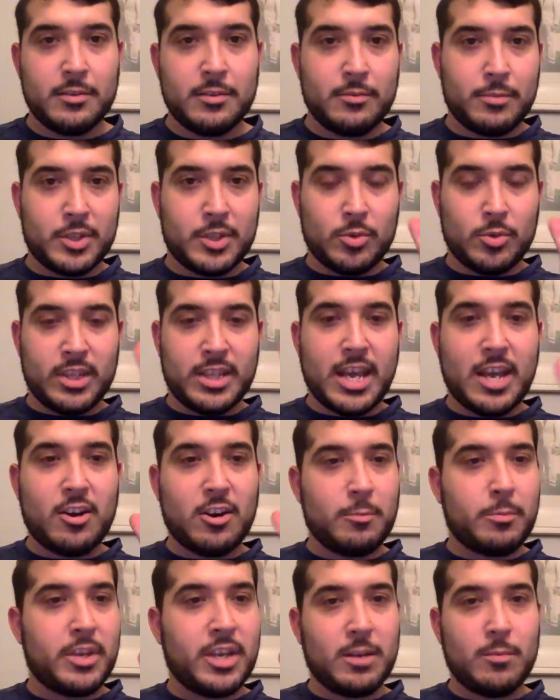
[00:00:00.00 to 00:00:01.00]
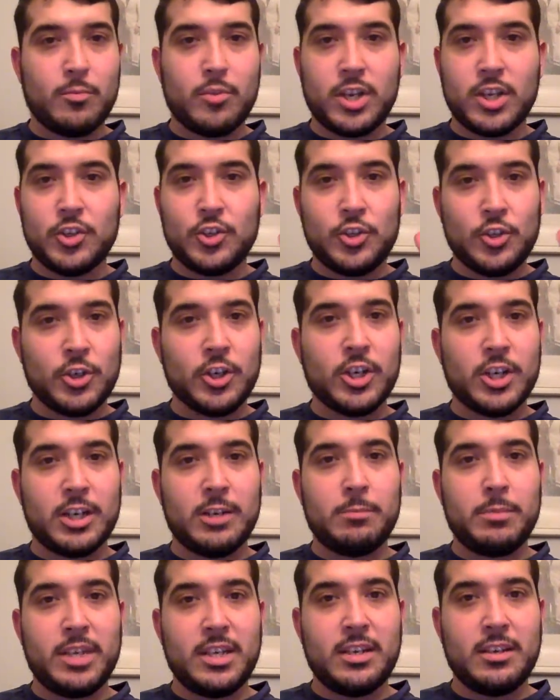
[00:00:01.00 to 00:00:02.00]
between that RPM range, you're going
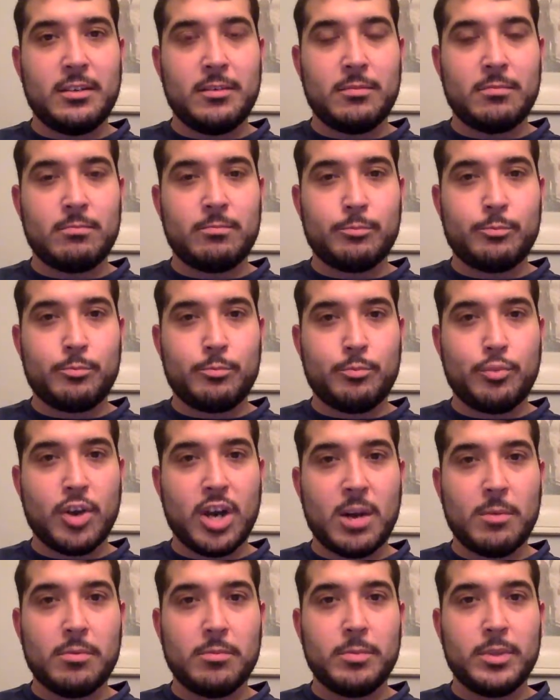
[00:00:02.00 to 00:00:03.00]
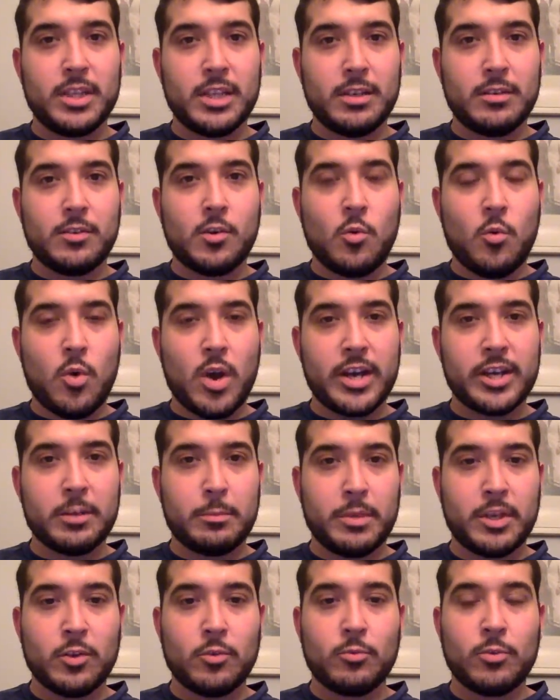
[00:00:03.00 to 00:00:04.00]
to be probably quite a
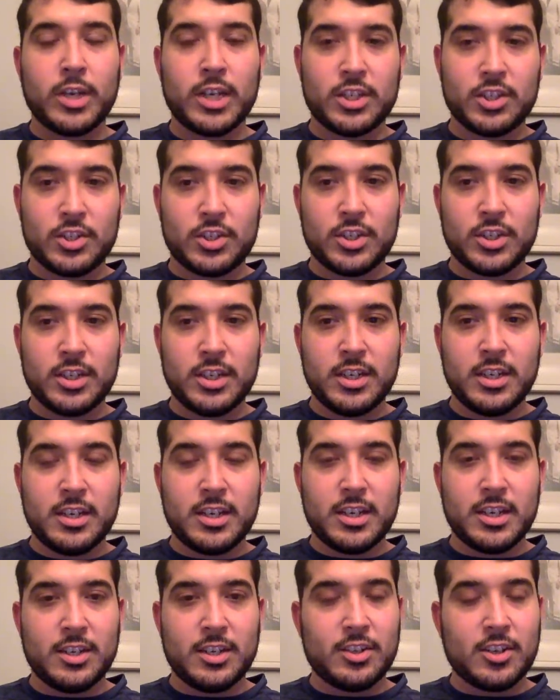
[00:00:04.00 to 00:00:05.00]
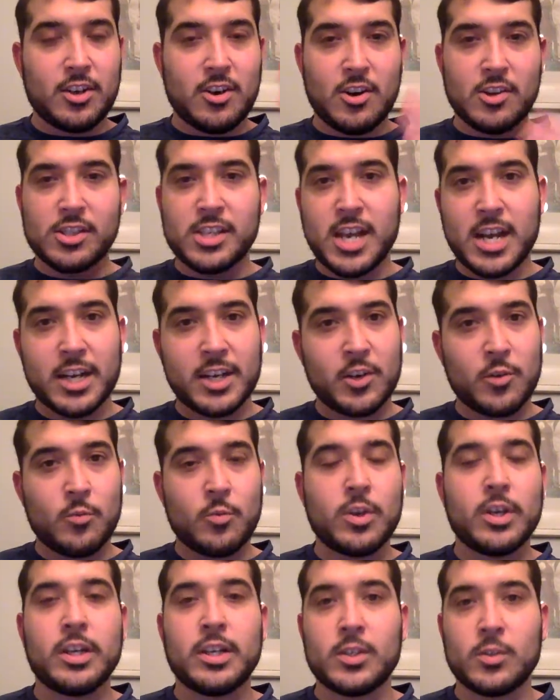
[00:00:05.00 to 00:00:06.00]
bit rich, and the car's not going to
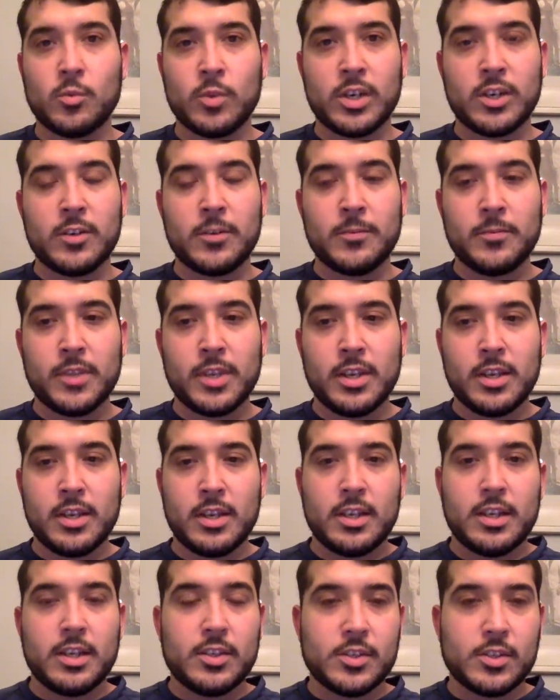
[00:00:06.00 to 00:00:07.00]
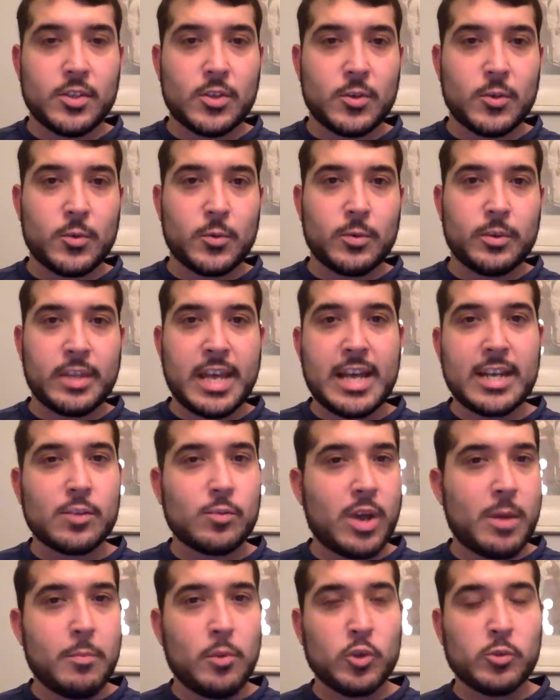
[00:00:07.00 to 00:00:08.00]
run as well. And so that is
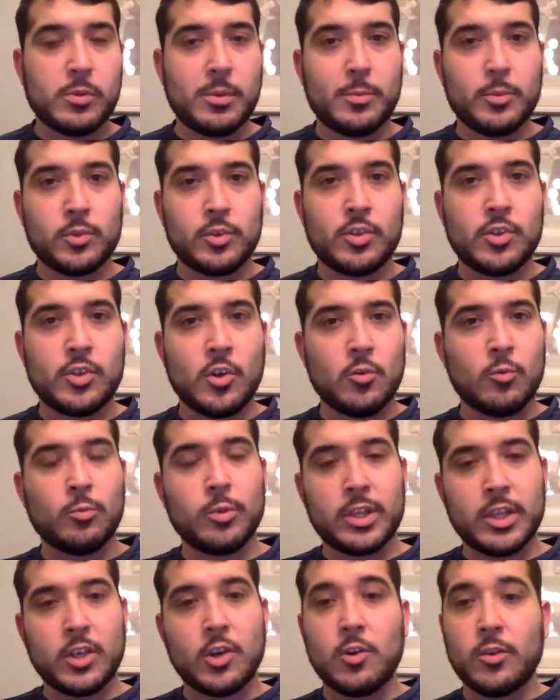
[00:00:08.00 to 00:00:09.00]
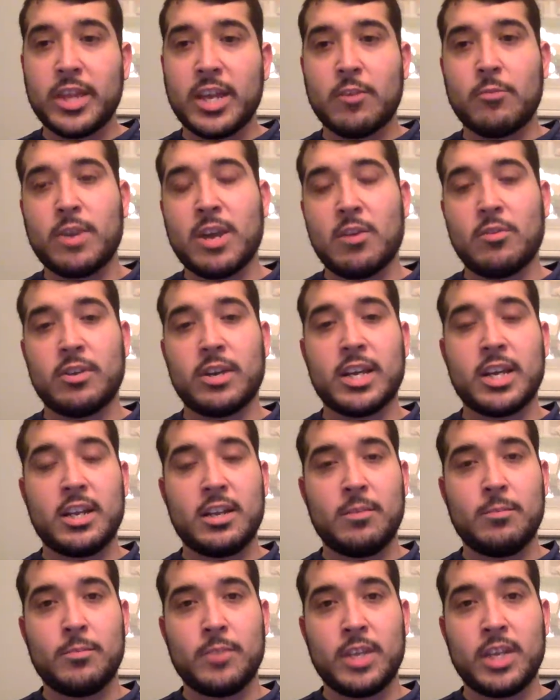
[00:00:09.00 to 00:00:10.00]
why most people don't really go that route
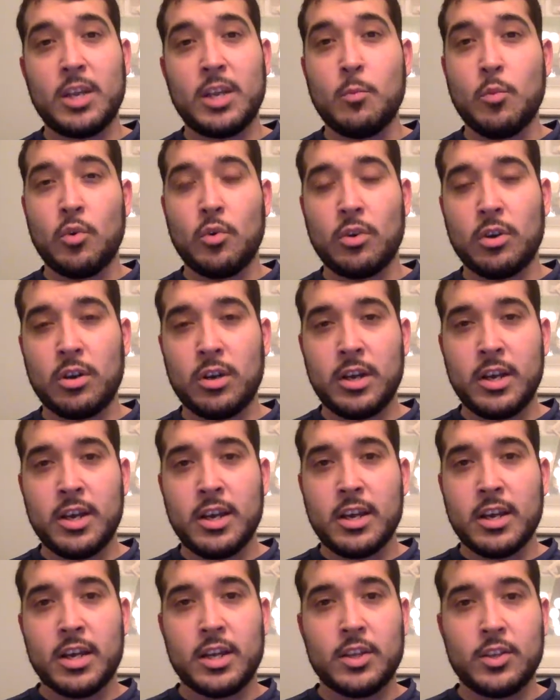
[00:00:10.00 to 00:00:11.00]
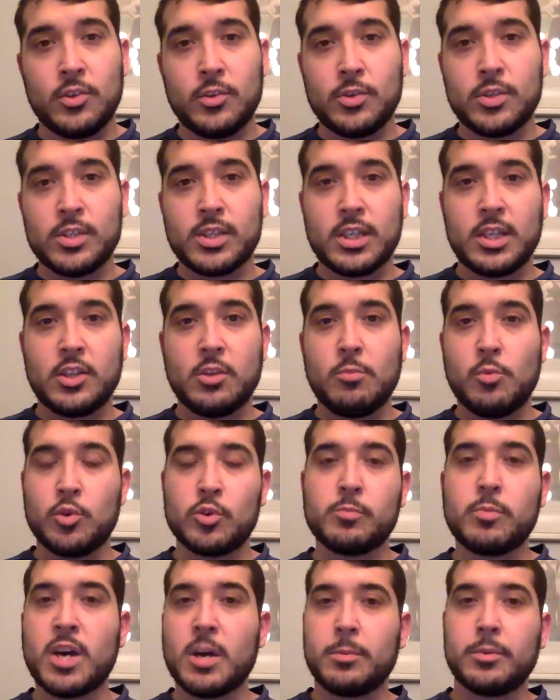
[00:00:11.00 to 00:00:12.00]
anymore. And you see the
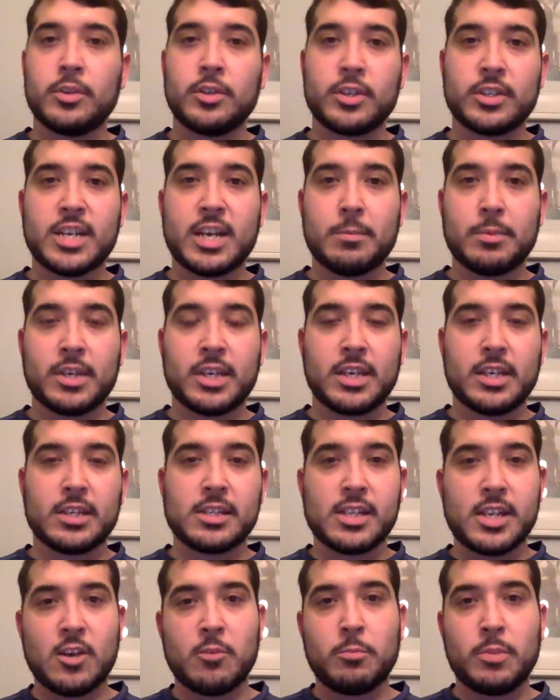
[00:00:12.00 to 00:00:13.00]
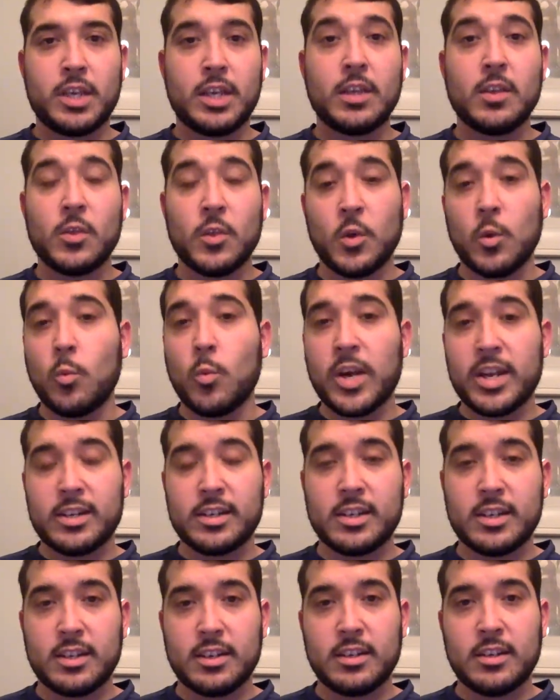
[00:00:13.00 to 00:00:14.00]
most popular type of kits now being the wet
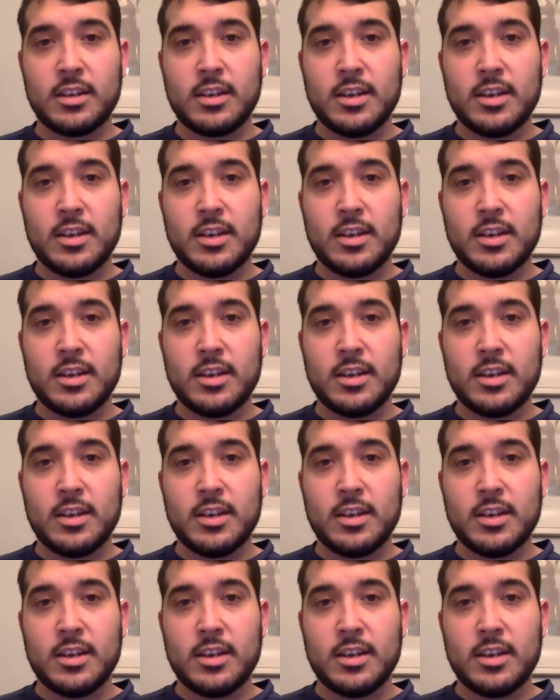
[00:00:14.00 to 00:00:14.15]
kit.